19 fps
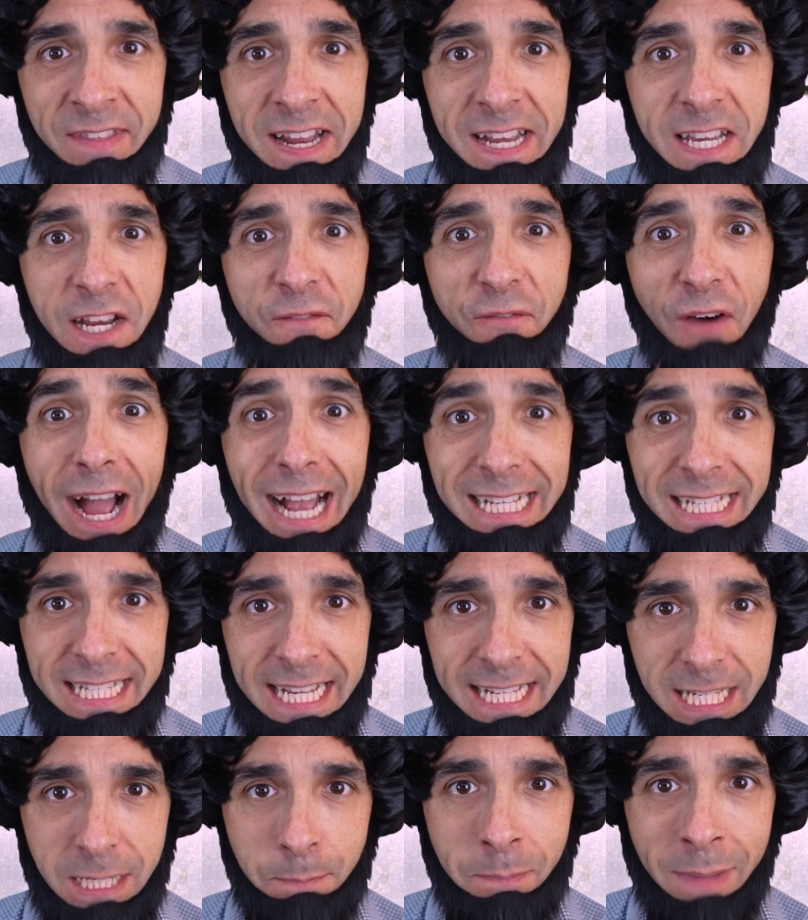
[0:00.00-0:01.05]
the
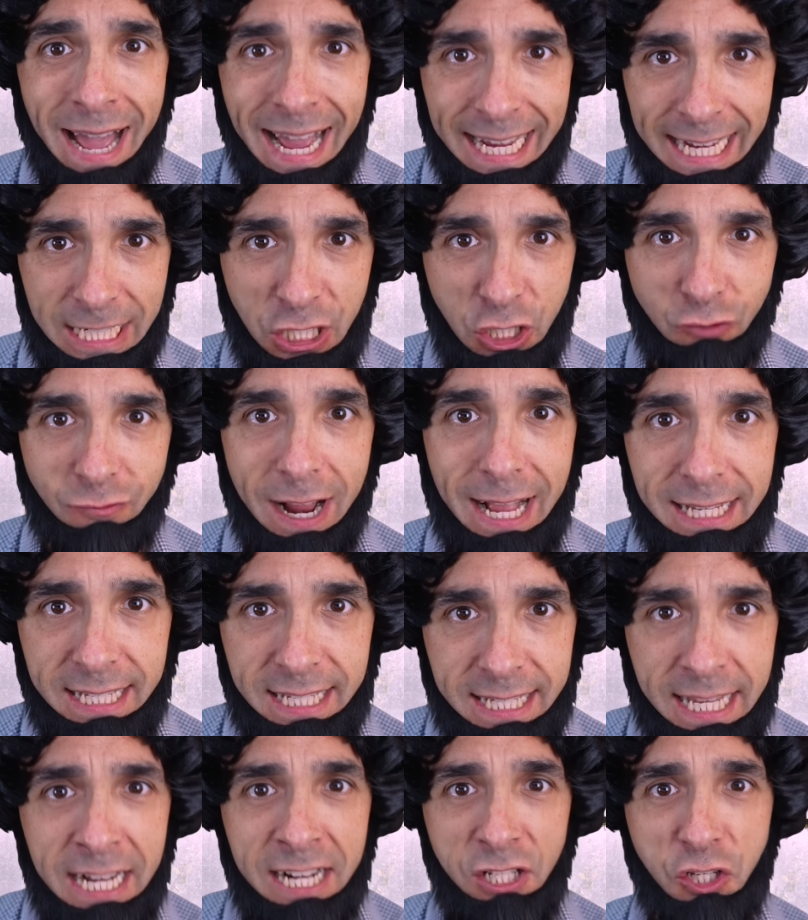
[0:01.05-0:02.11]
device's MAC
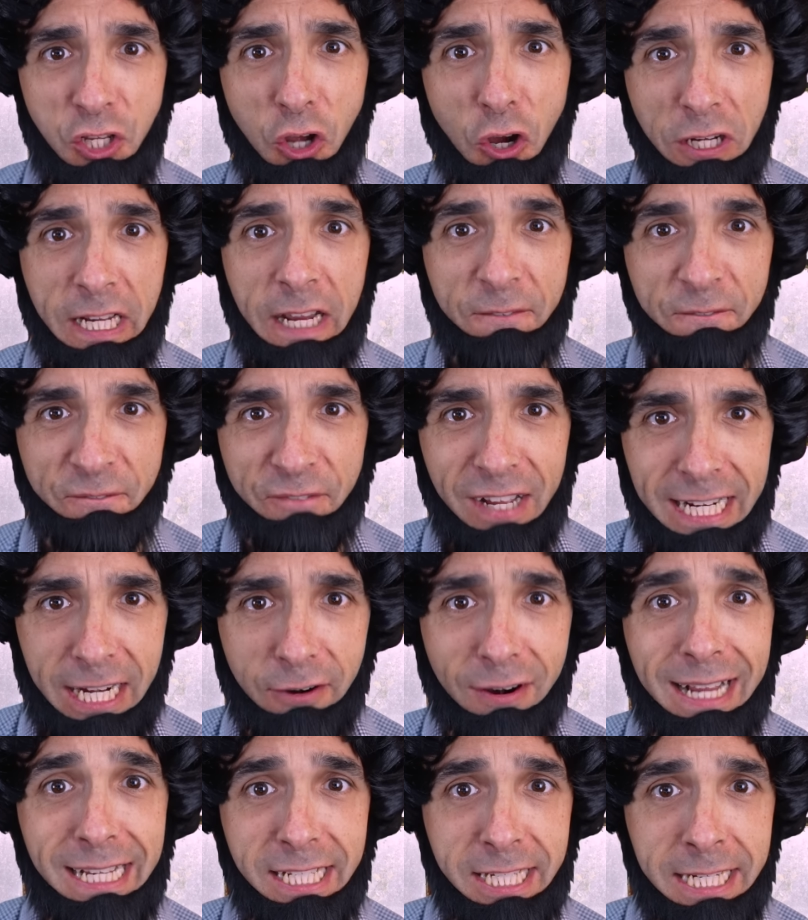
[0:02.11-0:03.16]
address to your
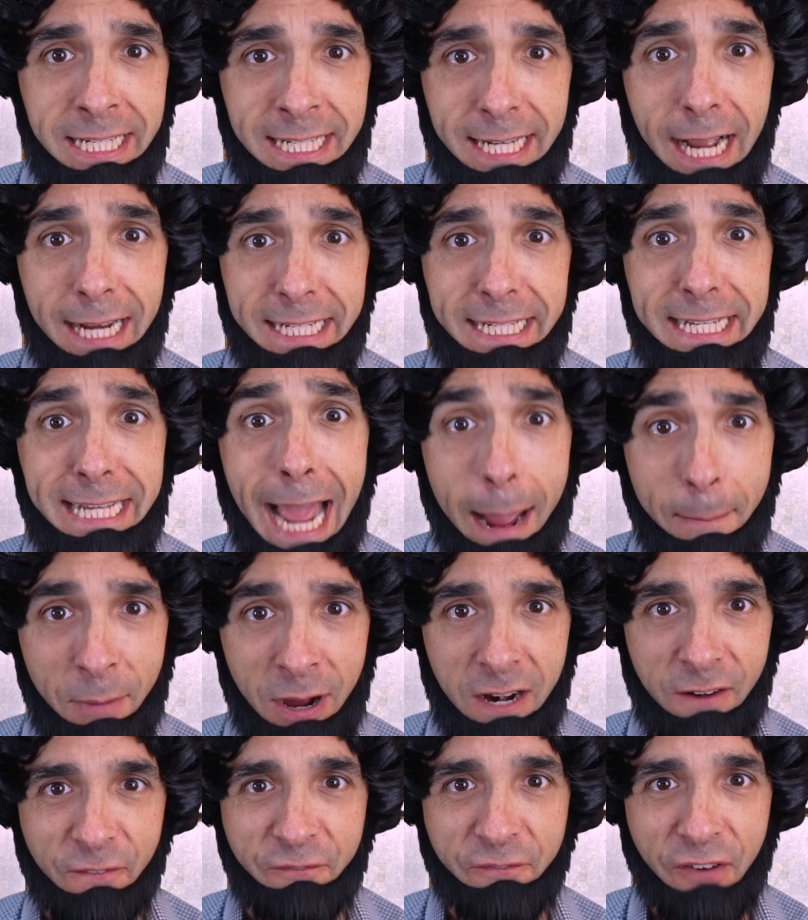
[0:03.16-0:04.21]

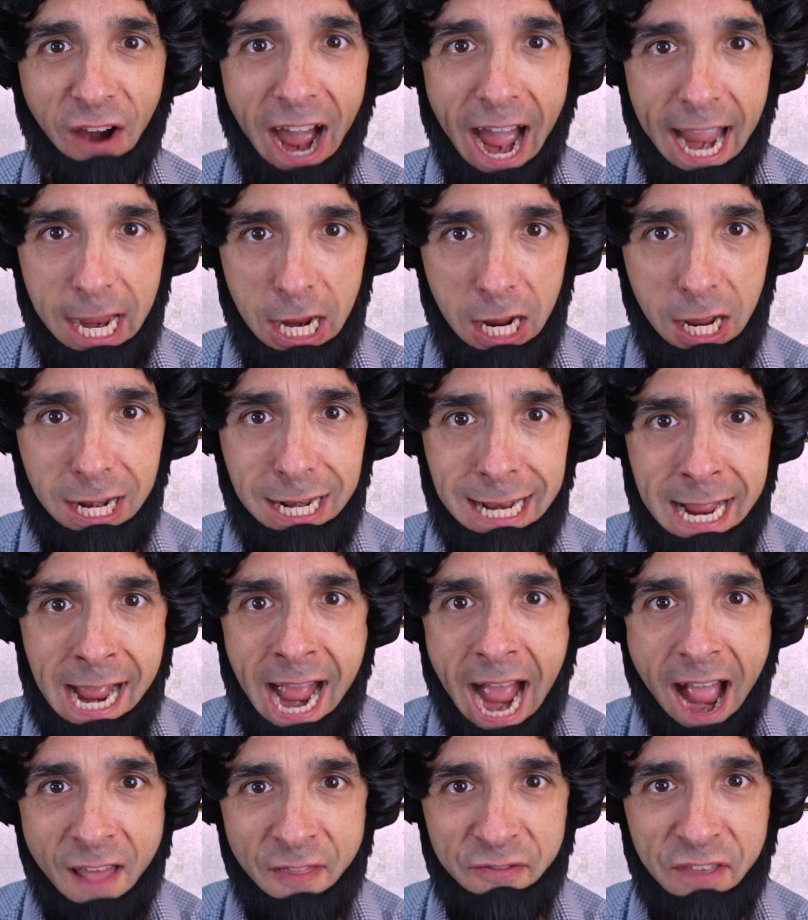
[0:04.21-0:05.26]
configuration.yaml file,
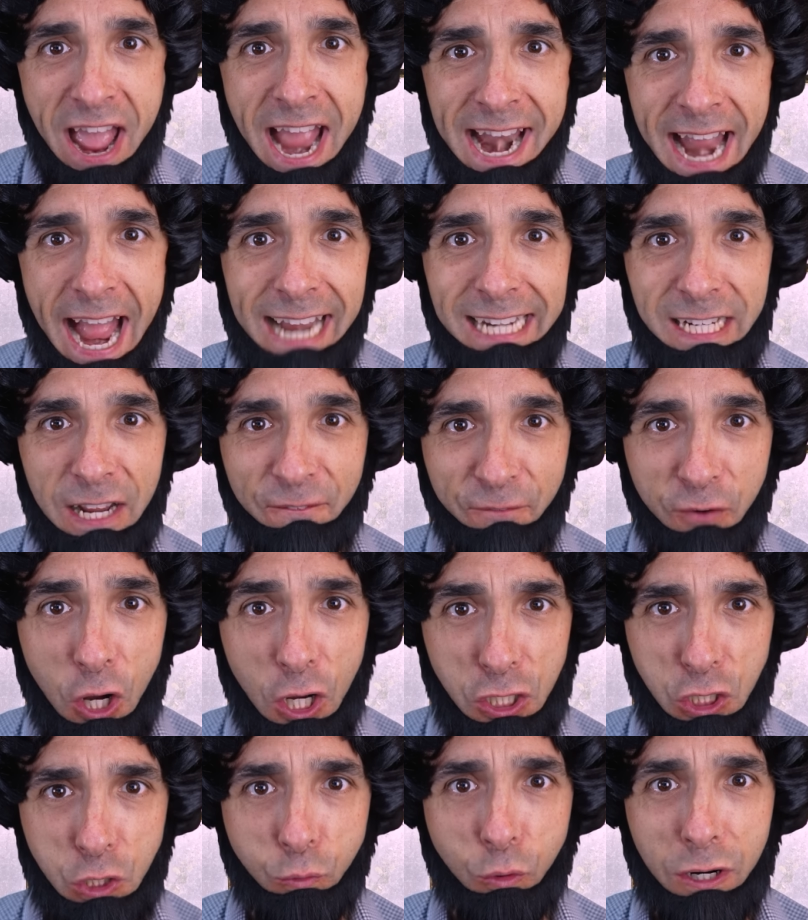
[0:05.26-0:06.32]
and then add a
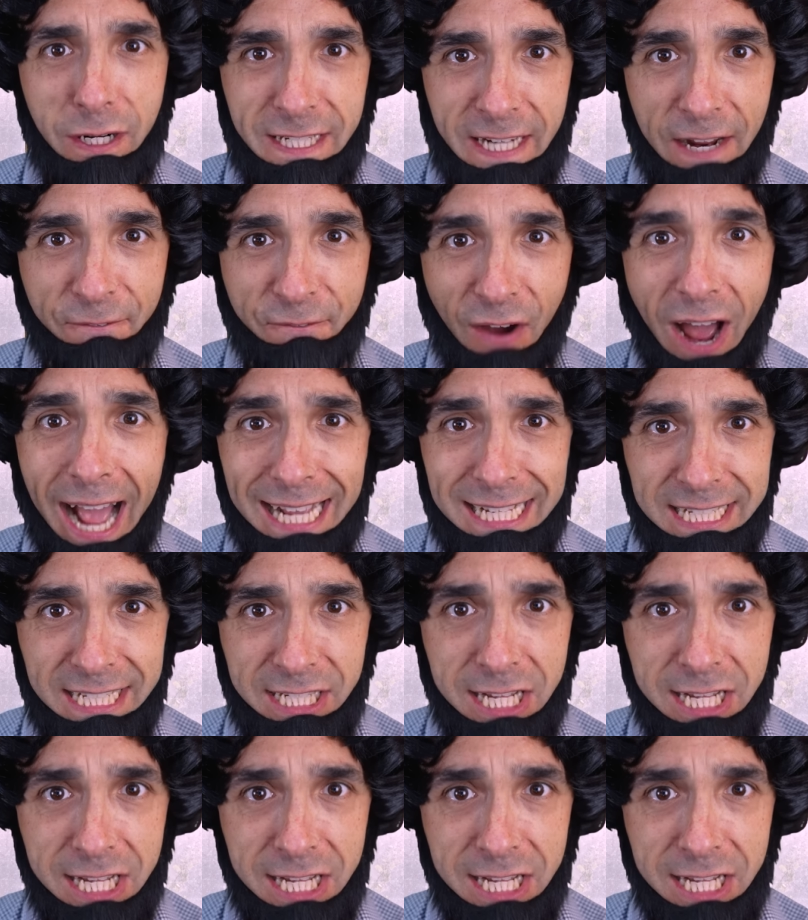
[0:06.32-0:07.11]
virtual device